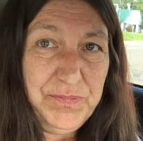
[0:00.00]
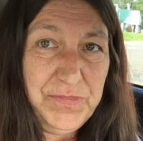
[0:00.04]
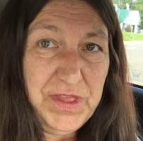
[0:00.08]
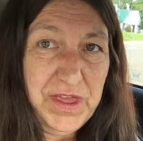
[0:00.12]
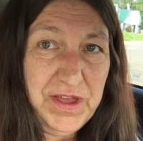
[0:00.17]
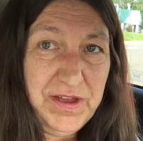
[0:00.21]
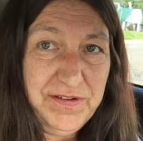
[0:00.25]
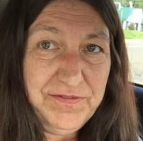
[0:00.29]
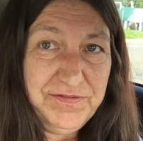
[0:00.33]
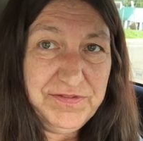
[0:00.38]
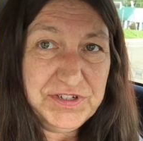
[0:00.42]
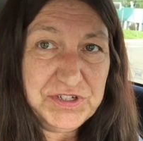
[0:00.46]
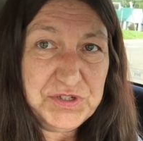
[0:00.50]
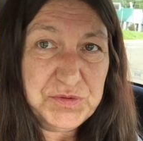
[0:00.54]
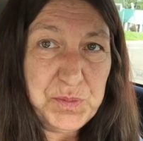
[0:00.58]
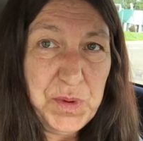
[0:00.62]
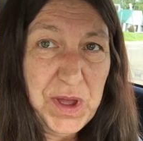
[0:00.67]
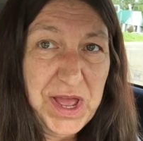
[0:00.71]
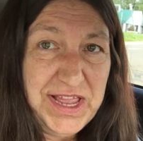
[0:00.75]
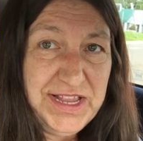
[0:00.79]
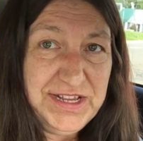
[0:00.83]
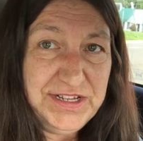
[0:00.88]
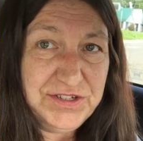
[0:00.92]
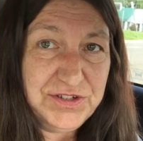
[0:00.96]
of a
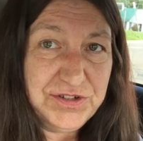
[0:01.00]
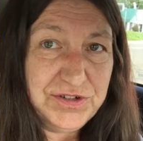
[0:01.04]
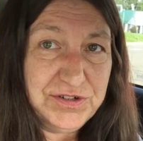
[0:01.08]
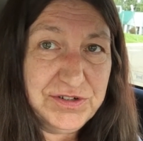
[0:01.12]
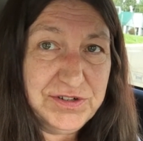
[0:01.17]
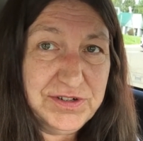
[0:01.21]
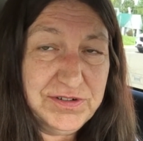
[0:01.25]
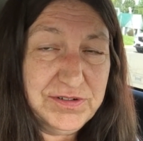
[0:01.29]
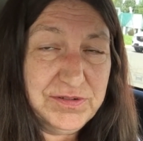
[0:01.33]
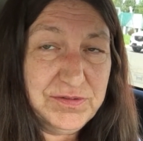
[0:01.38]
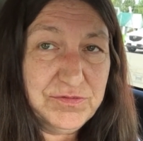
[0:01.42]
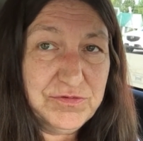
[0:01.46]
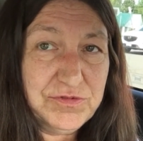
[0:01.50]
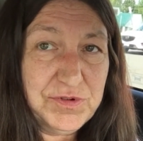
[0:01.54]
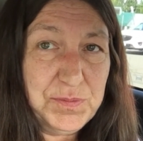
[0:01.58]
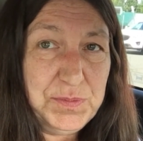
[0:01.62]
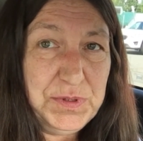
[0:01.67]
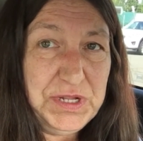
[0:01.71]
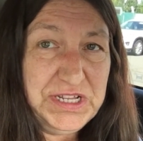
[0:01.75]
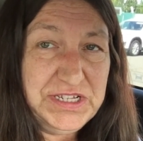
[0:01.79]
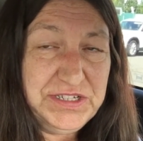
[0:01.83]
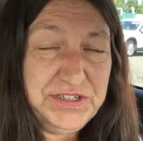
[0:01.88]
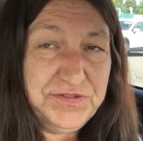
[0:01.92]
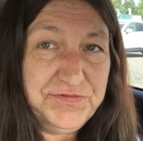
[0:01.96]
spice, or
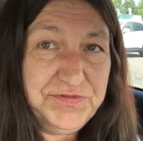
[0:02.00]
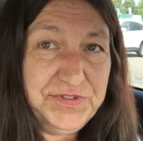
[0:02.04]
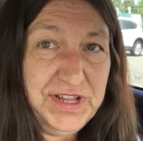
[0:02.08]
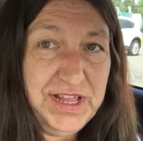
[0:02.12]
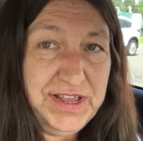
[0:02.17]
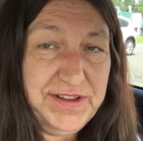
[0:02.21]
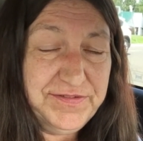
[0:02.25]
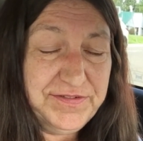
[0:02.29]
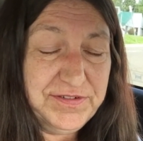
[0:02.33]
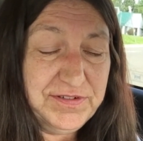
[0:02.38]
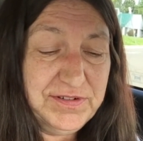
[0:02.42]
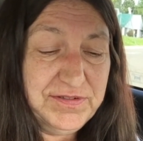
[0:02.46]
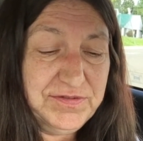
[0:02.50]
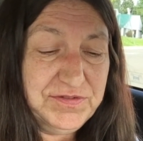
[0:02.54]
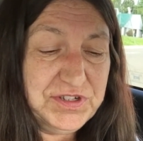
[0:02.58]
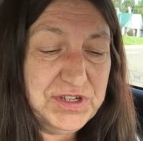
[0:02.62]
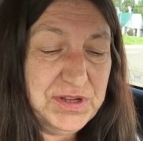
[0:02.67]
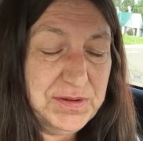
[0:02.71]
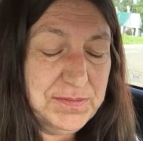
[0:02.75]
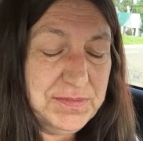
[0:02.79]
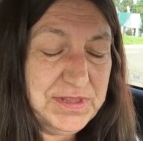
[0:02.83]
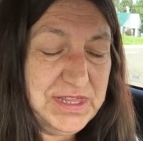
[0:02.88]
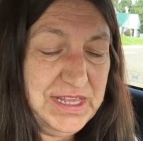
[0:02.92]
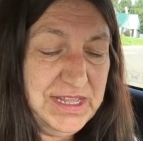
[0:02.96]
replace a flavor of
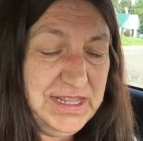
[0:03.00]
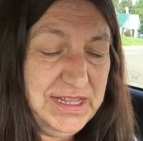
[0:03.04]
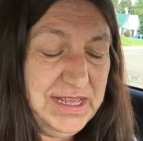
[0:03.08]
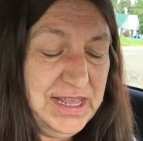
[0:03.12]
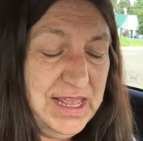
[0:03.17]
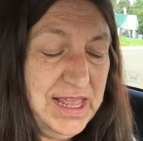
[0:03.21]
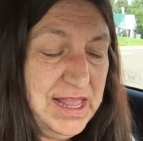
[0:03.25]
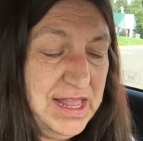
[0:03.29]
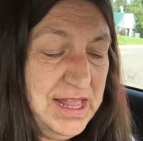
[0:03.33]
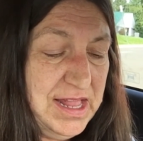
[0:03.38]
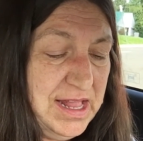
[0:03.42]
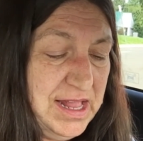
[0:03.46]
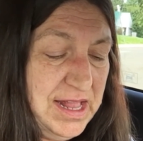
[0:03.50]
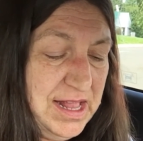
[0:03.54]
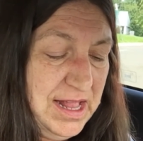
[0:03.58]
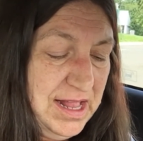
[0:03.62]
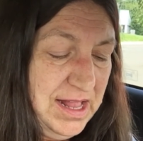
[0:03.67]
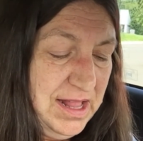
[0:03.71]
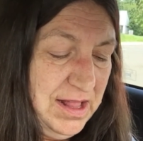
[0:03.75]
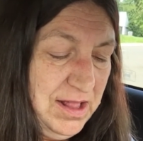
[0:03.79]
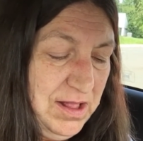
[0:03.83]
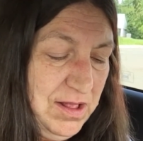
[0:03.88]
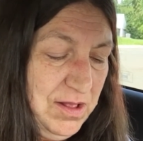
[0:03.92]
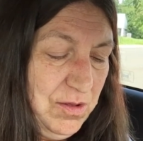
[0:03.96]
something
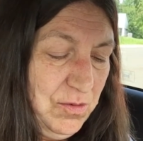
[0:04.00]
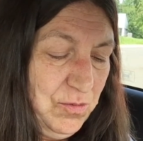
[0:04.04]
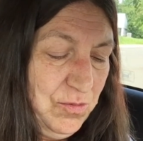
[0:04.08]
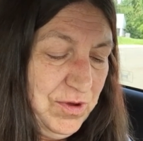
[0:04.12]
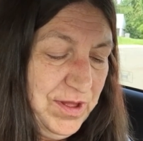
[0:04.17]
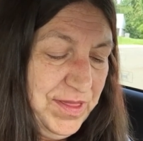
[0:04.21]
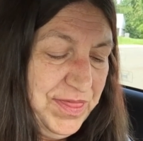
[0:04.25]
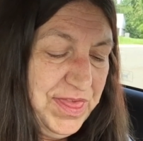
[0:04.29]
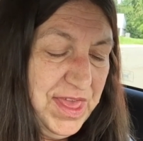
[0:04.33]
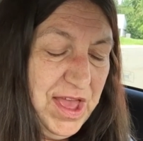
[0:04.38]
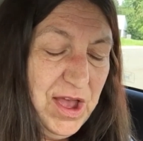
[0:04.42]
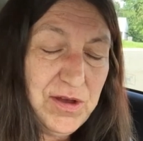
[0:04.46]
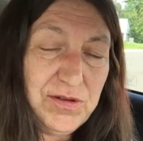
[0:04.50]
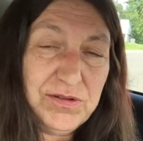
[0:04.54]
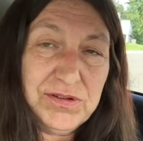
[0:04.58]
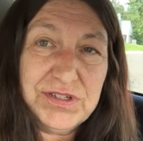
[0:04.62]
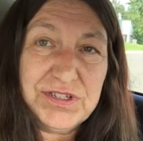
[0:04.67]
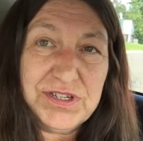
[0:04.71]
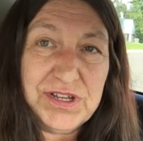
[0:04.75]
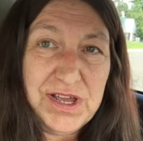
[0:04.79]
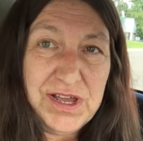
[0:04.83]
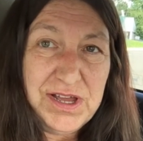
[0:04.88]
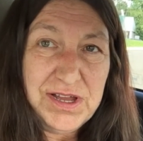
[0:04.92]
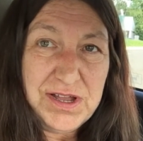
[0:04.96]

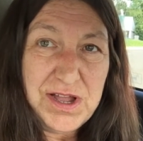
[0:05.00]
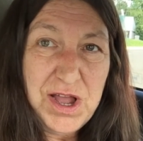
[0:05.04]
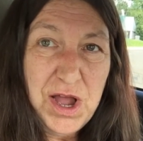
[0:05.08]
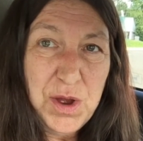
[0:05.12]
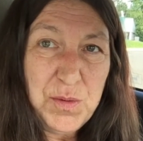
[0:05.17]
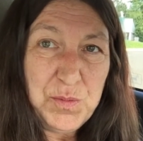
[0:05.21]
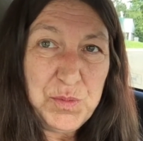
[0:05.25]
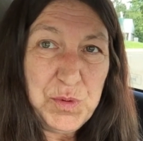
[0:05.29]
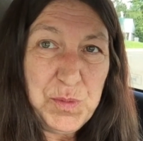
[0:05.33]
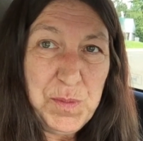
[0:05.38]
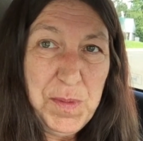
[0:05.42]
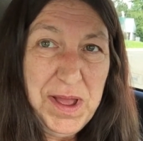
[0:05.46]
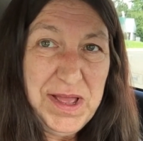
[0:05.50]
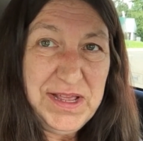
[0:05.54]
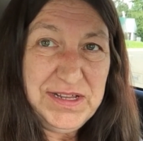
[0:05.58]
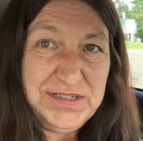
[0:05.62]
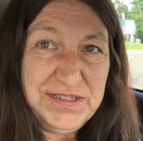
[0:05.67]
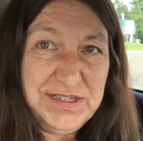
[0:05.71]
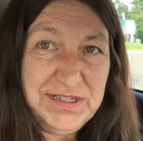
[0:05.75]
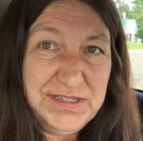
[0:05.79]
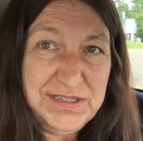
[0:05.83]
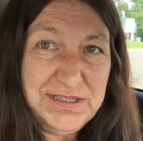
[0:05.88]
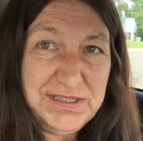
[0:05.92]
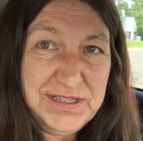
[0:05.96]
without
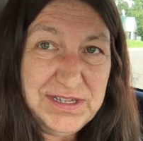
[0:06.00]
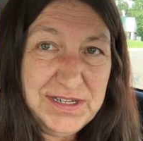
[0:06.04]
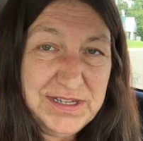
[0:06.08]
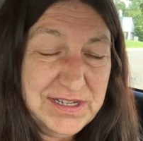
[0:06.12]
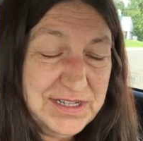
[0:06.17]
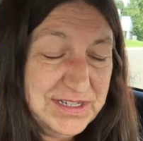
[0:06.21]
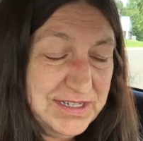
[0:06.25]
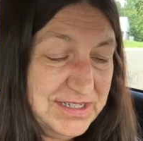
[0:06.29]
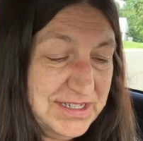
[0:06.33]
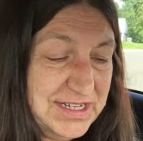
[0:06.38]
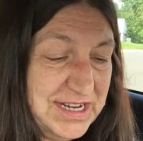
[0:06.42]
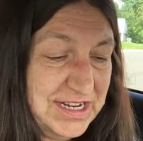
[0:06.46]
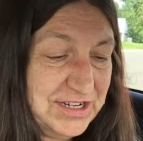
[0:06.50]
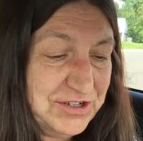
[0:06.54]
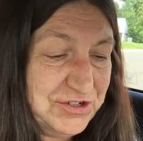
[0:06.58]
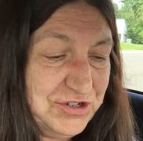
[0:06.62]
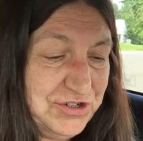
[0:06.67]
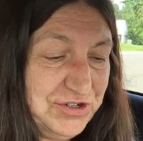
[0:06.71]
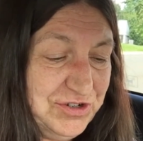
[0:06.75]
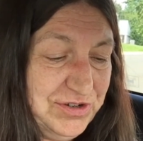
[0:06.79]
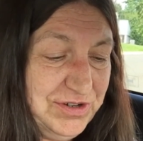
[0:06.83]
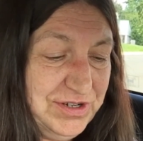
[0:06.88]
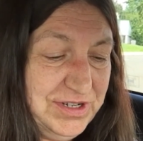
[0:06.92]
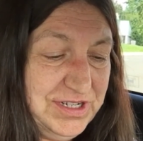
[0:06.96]
compromising the
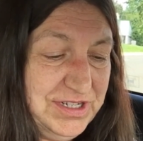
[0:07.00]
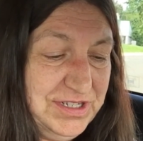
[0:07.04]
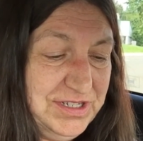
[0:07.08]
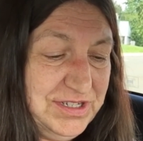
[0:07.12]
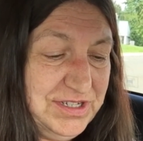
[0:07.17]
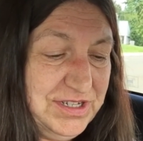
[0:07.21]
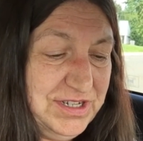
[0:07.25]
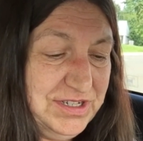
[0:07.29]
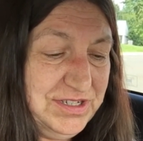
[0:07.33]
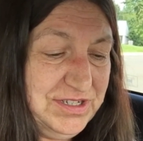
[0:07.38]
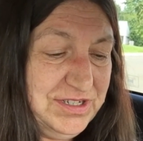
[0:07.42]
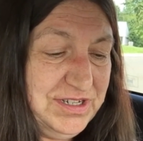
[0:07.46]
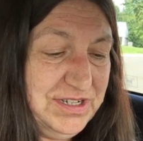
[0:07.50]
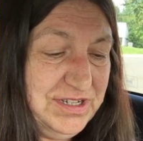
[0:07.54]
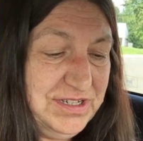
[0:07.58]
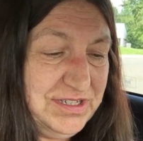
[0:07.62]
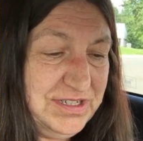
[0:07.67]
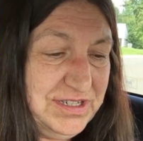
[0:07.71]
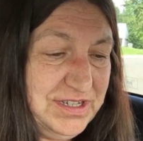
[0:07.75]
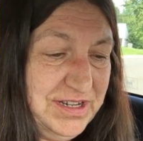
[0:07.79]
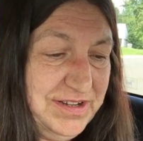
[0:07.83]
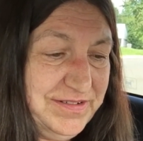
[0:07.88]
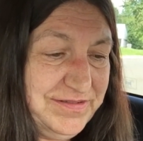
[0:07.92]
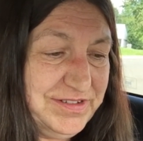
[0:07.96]
texture
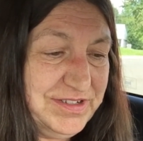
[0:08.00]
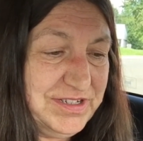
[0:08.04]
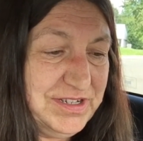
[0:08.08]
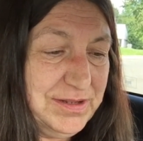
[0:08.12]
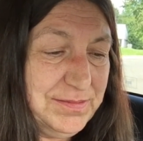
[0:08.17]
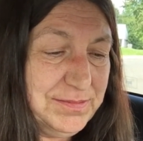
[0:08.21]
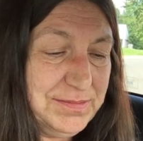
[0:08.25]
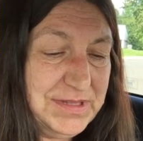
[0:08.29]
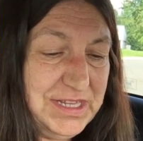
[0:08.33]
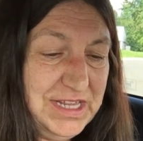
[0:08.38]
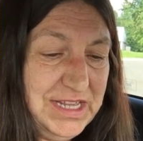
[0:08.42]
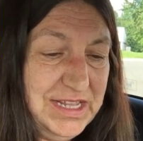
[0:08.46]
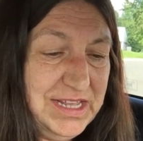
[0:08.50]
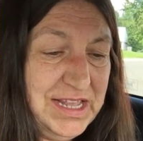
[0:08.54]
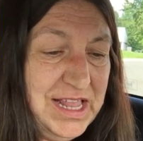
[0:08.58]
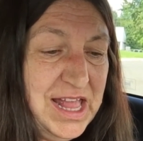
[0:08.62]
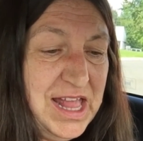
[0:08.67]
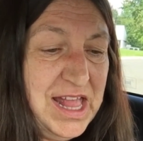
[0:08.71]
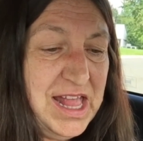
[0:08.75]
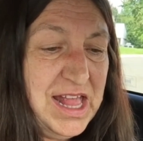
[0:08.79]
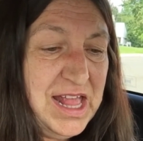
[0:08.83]
consistency of something.